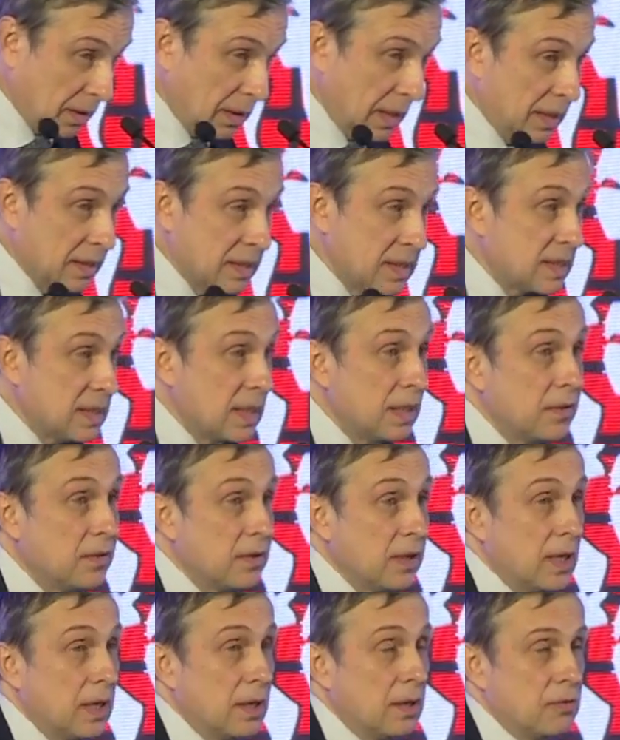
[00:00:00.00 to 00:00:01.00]
understand
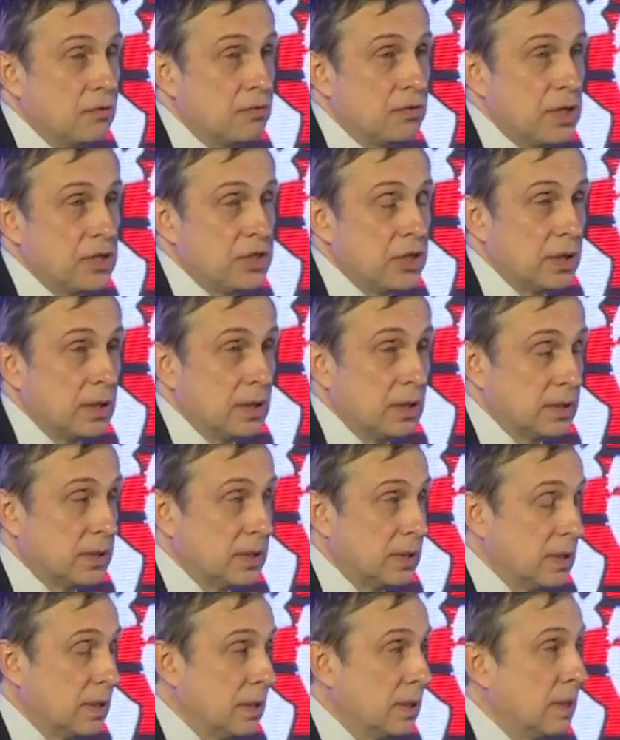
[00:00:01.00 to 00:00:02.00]
their
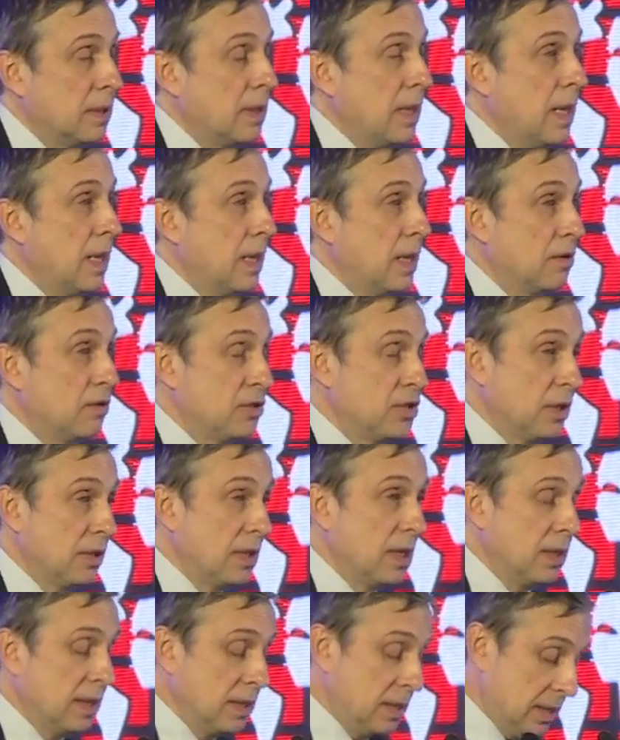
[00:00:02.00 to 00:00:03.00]
rationals,
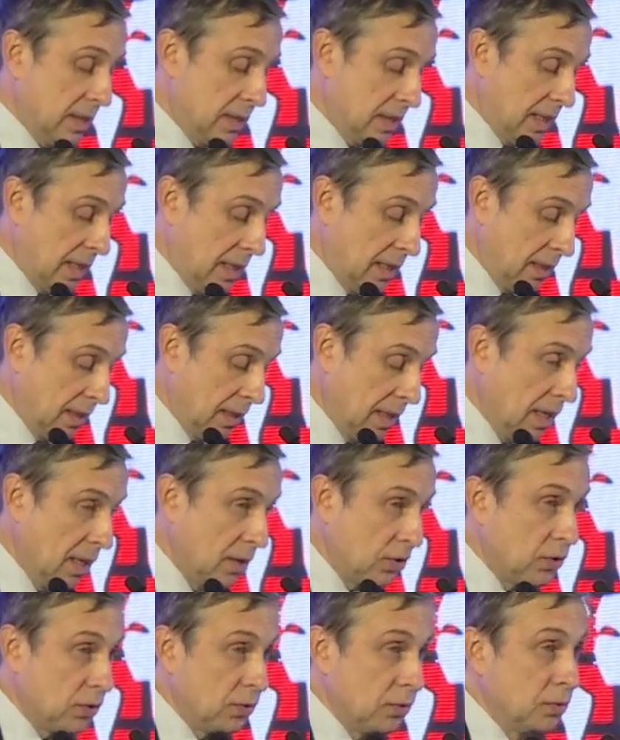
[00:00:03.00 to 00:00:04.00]
rationalities, and
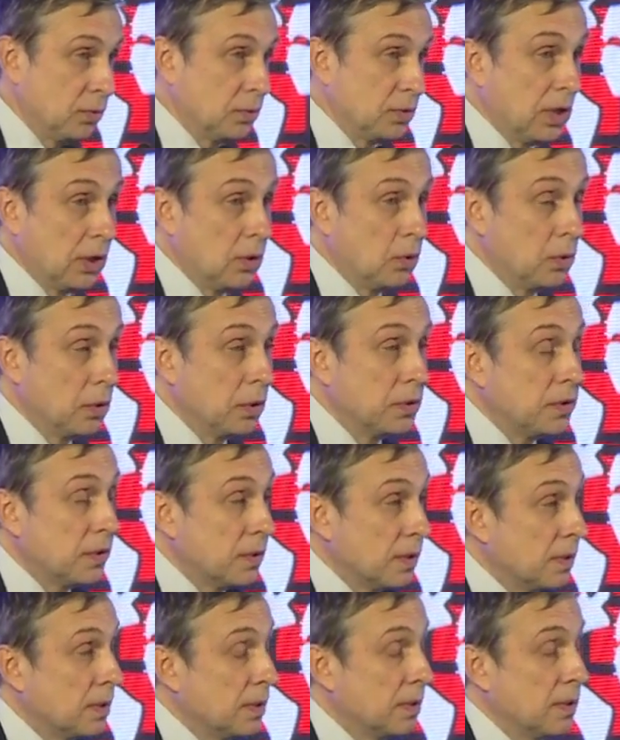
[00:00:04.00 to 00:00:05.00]
to decode
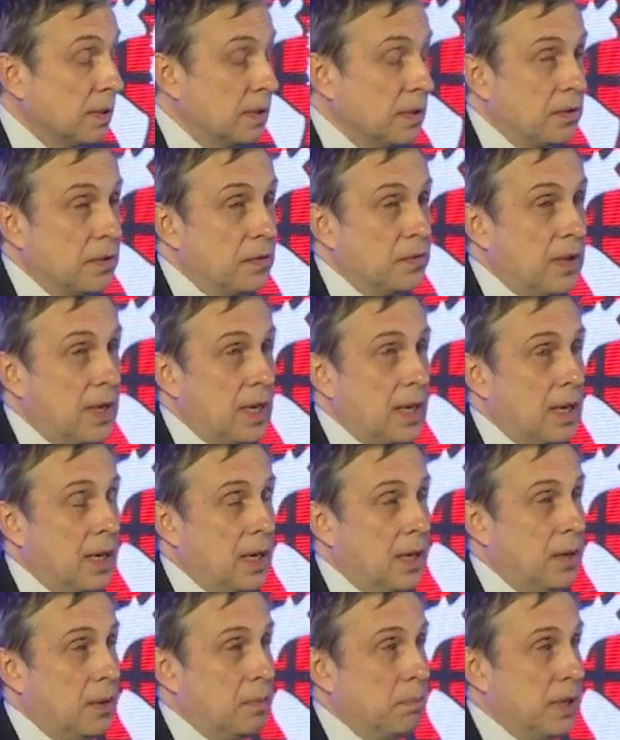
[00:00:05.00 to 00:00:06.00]

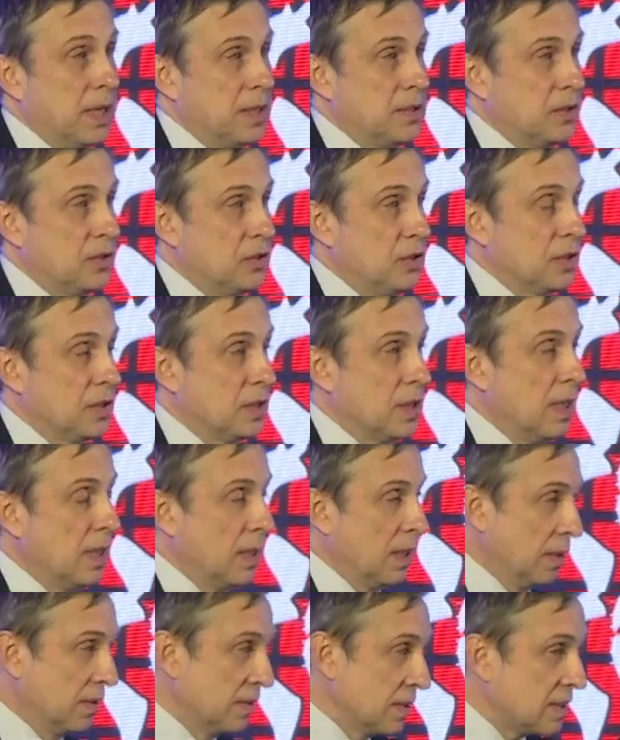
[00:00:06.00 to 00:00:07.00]
their messages.
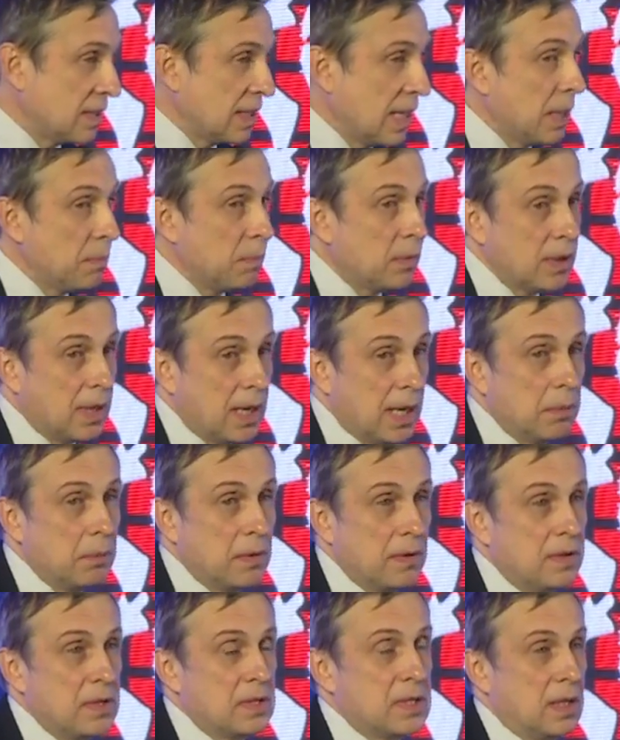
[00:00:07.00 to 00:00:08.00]
In the same
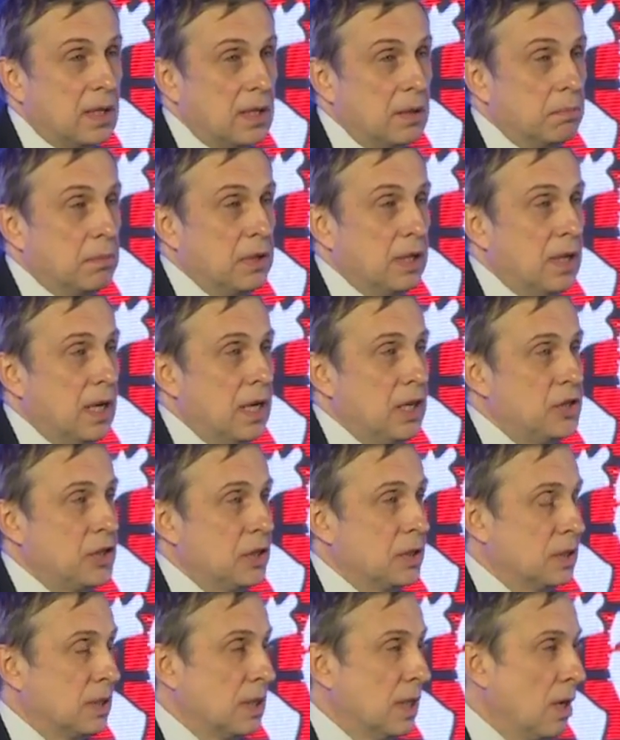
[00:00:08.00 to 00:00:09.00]
time, it's a
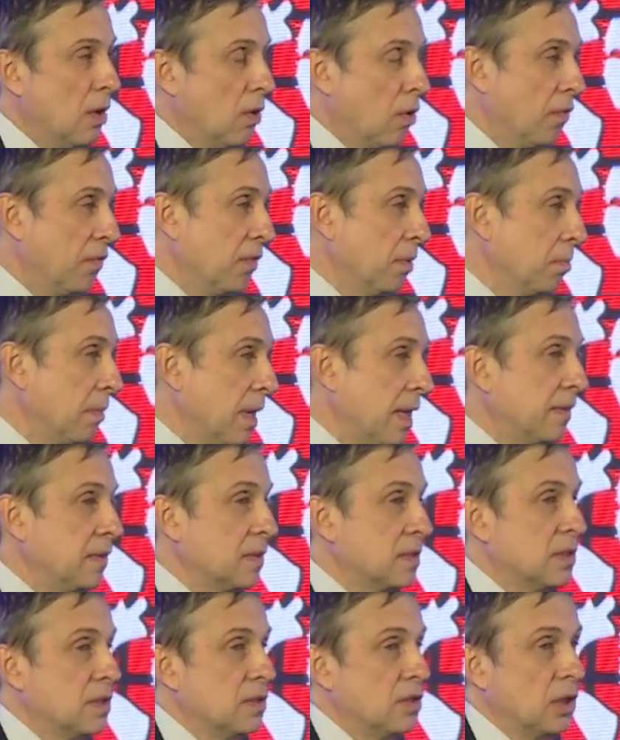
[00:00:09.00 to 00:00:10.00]
combination of the
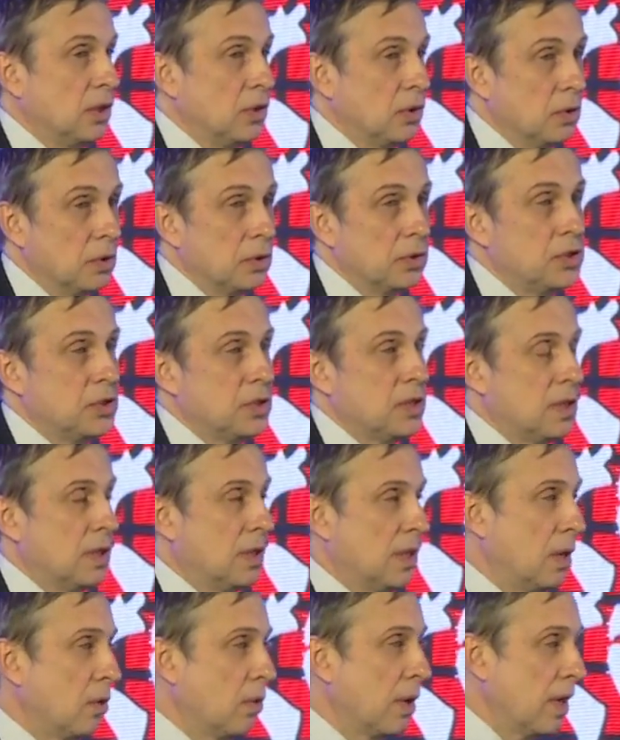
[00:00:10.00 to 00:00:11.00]
methods and technologies
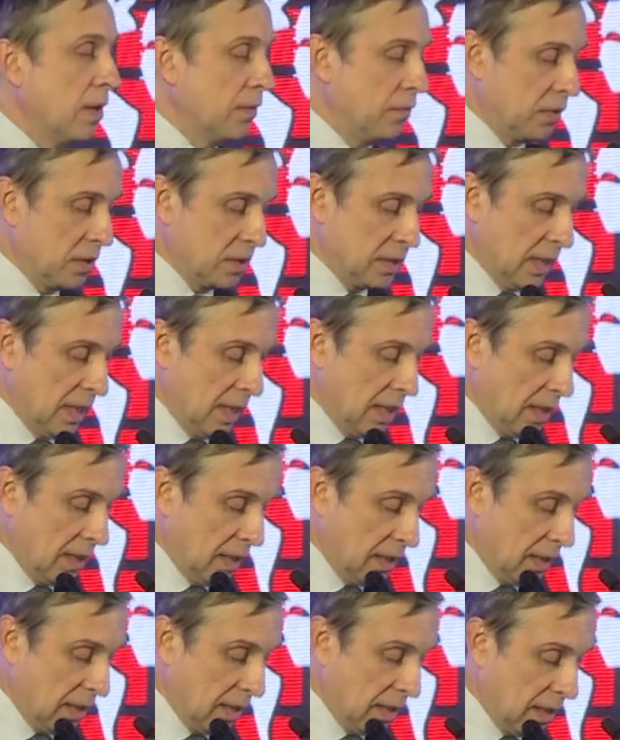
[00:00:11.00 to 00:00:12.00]
in our efforts,
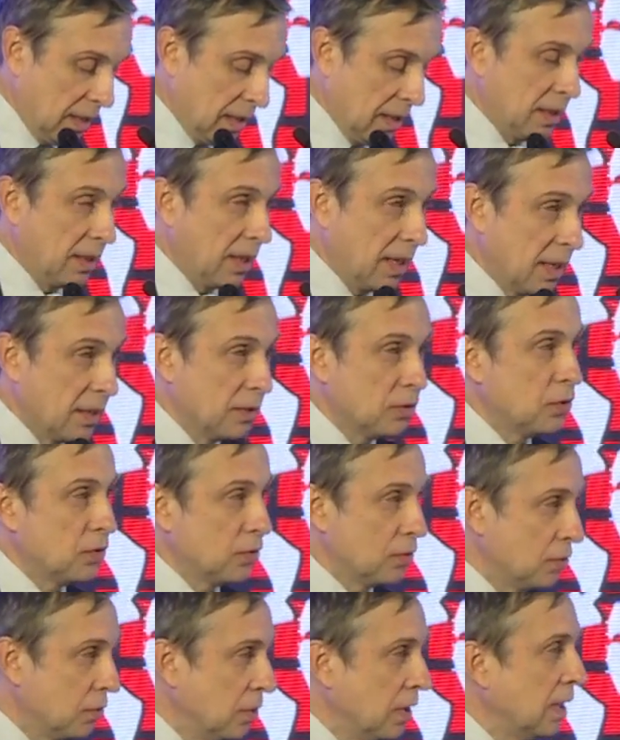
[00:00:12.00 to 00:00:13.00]
again,
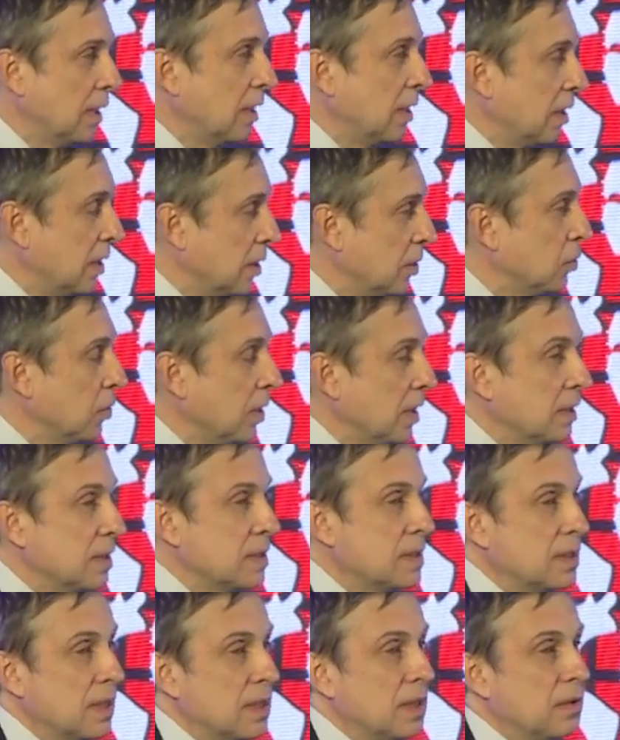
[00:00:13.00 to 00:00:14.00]
to
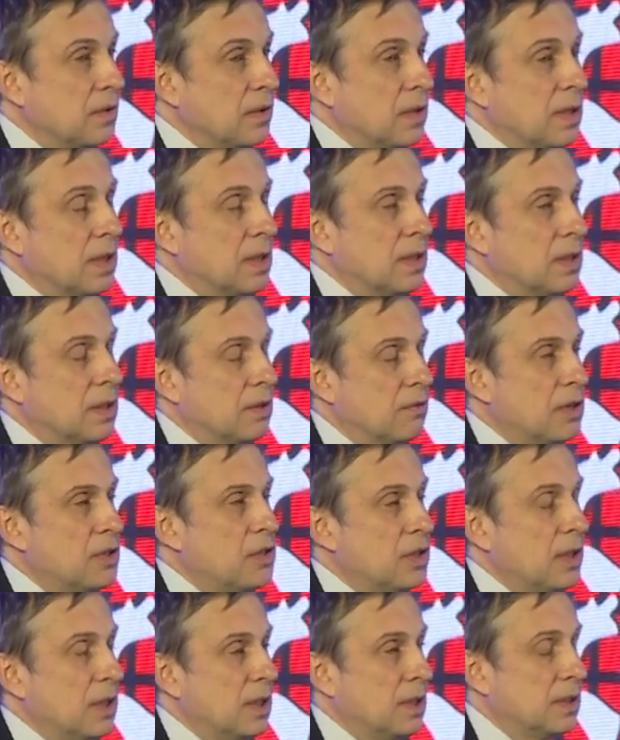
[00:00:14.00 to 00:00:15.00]
understand the
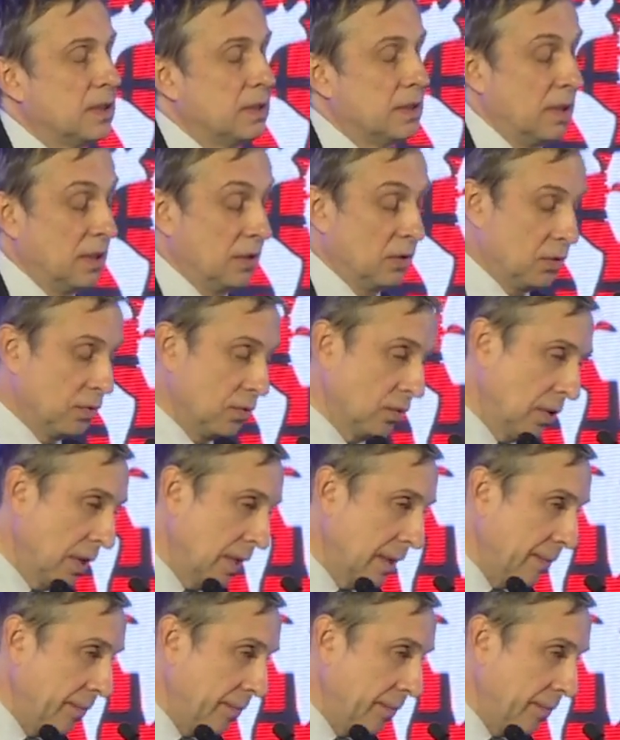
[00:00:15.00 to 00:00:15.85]
rationals and to